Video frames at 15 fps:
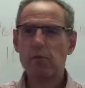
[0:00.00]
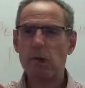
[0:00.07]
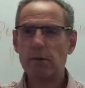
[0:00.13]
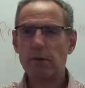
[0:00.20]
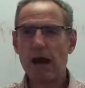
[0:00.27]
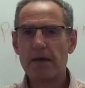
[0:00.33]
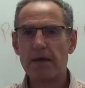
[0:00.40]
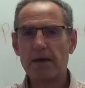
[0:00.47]

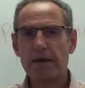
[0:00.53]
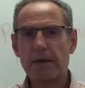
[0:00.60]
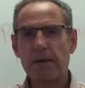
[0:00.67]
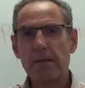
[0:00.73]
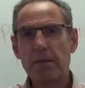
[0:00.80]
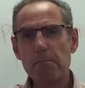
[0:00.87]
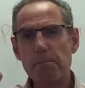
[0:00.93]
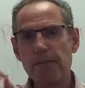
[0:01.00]
one other
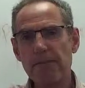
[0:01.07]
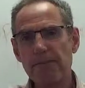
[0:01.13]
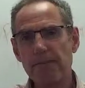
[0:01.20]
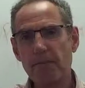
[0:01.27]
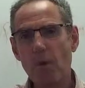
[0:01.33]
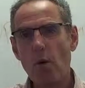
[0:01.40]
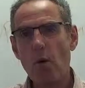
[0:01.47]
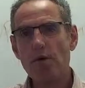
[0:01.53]
thing.
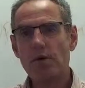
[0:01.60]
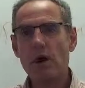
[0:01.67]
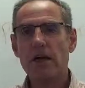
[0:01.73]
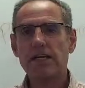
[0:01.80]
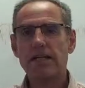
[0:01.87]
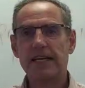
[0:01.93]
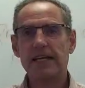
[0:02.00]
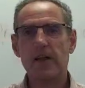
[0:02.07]
Before
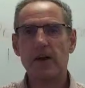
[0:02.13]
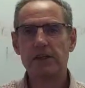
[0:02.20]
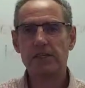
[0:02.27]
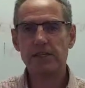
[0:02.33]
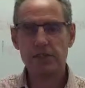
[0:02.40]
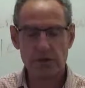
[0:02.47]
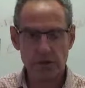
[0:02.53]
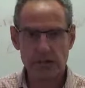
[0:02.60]

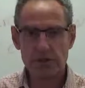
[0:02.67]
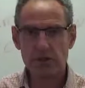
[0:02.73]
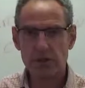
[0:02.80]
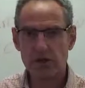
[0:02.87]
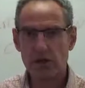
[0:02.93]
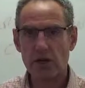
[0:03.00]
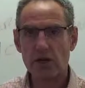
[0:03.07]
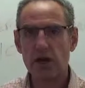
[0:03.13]
1992, there
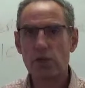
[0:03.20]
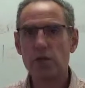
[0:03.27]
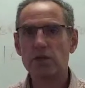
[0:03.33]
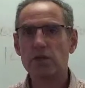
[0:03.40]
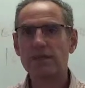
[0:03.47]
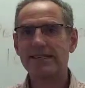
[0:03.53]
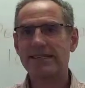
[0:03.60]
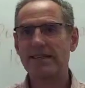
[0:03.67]
certainly
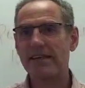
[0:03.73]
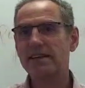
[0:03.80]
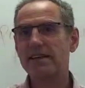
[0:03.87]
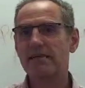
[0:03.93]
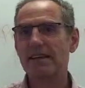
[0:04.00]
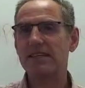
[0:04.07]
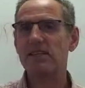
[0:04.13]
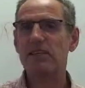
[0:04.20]
was a sense
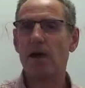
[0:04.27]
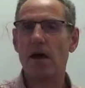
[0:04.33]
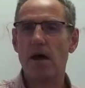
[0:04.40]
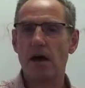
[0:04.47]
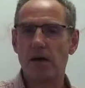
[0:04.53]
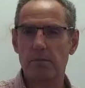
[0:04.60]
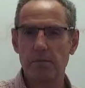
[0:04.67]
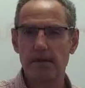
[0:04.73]
of
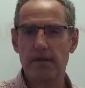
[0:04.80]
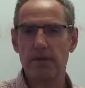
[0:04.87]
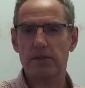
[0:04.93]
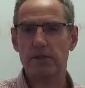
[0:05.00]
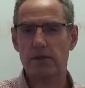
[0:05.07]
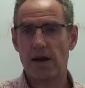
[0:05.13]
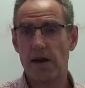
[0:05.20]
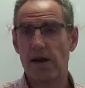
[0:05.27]
entitlement in
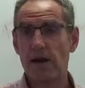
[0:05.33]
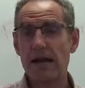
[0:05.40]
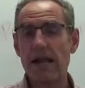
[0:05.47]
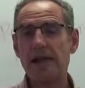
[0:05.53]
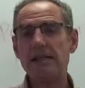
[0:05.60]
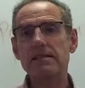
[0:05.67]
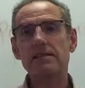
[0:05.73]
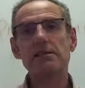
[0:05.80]
Australia,
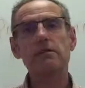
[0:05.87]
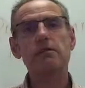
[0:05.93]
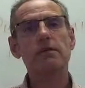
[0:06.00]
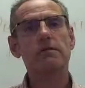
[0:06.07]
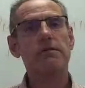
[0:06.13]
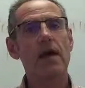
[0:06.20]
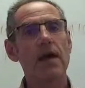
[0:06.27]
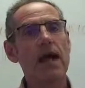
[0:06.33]
and this has sort
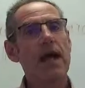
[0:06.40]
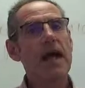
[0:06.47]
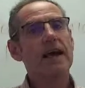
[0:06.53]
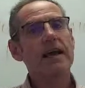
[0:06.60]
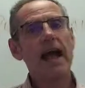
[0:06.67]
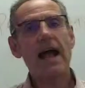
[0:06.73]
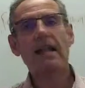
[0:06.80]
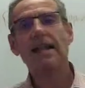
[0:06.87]
of
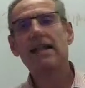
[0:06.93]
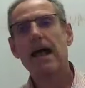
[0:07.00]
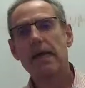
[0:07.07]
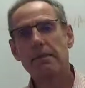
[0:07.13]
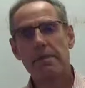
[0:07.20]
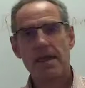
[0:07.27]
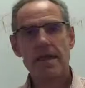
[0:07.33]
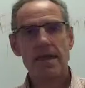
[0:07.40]
coloured
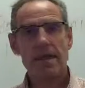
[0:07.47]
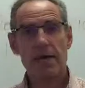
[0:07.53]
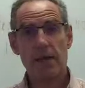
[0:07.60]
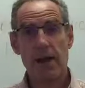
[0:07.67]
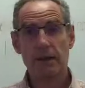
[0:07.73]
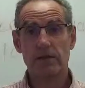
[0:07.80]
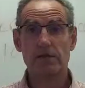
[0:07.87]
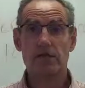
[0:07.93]
our thinking
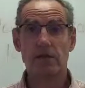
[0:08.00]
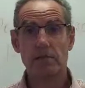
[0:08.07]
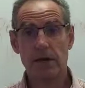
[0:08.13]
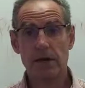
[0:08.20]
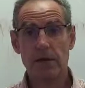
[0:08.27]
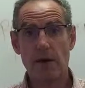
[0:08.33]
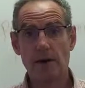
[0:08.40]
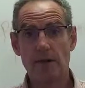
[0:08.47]
around the
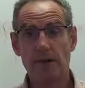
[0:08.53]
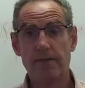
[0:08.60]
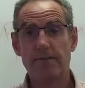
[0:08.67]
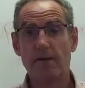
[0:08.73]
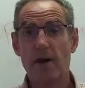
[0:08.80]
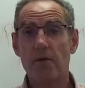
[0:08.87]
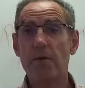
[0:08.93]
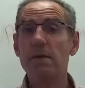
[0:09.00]
superannuation
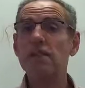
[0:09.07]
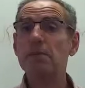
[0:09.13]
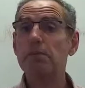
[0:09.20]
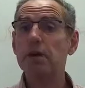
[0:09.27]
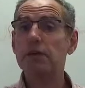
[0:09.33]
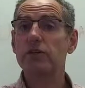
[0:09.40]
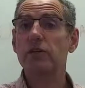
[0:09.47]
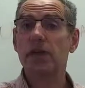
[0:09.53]
environment,
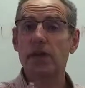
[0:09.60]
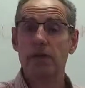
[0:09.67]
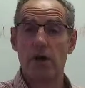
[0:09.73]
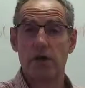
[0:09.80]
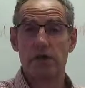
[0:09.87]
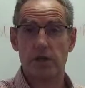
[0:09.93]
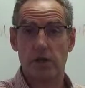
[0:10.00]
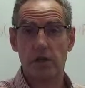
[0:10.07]
especially in
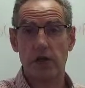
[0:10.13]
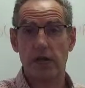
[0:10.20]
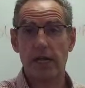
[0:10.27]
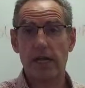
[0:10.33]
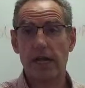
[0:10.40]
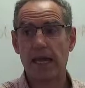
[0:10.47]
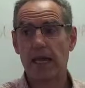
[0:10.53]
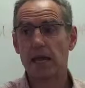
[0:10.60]
those
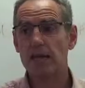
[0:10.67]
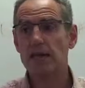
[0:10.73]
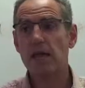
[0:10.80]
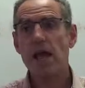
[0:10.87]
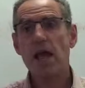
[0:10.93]
early years.